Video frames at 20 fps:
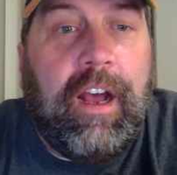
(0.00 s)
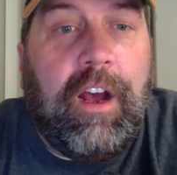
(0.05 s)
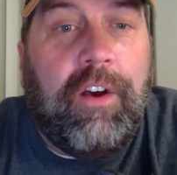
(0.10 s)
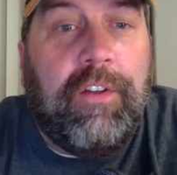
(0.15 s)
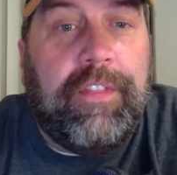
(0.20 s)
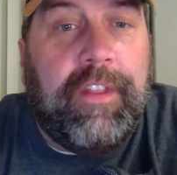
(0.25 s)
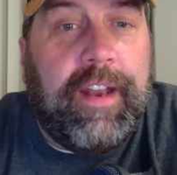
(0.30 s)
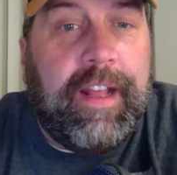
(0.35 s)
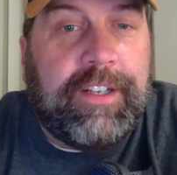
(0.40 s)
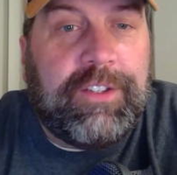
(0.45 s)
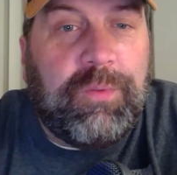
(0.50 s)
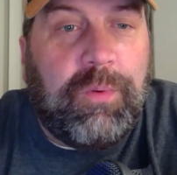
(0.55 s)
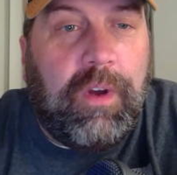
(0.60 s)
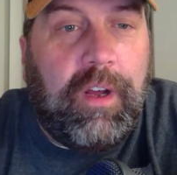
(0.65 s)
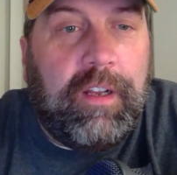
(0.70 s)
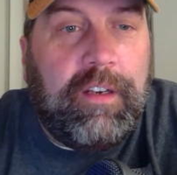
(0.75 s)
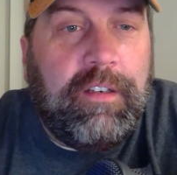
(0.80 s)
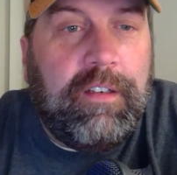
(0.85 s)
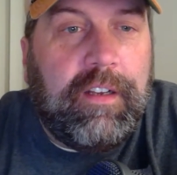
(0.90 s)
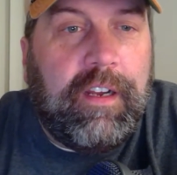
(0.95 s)
the next
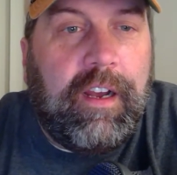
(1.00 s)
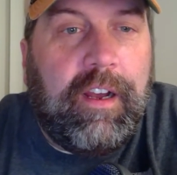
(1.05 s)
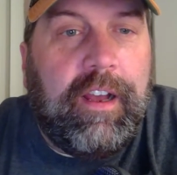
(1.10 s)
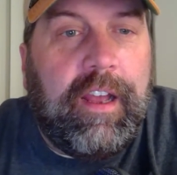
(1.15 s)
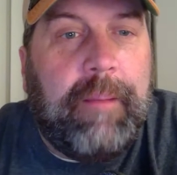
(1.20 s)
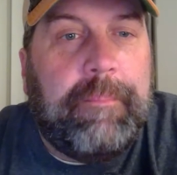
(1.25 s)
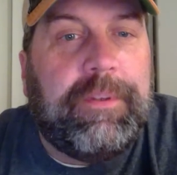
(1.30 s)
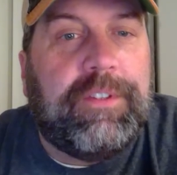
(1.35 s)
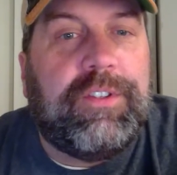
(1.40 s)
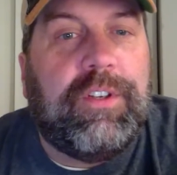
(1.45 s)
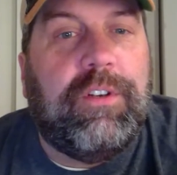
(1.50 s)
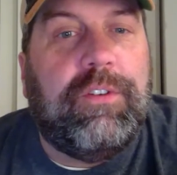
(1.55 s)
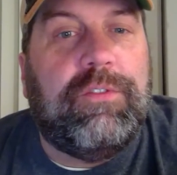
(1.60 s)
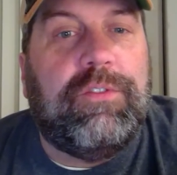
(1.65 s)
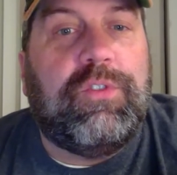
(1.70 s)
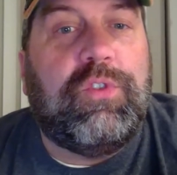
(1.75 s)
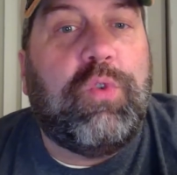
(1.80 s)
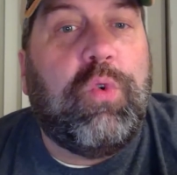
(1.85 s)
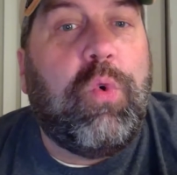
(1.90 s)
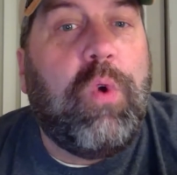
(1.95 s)
one,
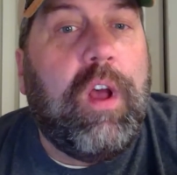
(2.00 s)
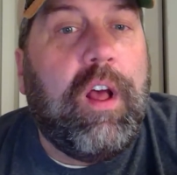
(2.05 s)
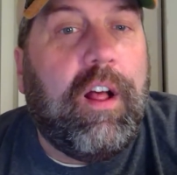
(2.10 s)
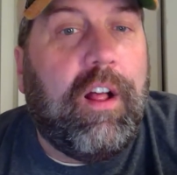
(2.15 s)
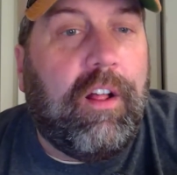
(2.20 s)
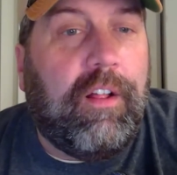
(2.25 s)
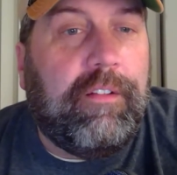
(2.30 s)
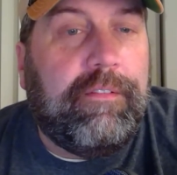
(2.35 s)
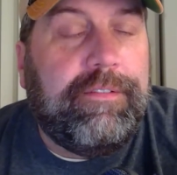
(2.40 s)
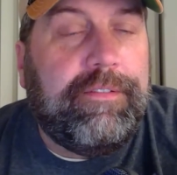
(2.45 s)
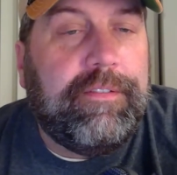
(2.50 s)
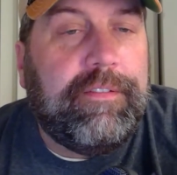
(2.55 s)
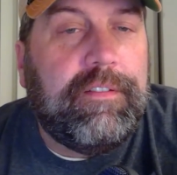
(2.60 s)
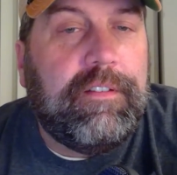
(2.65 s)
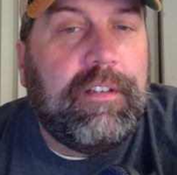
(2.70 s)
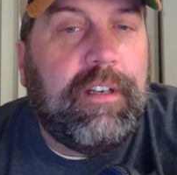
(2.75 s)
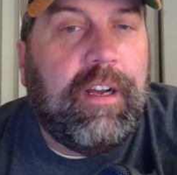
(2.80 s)
episode 12,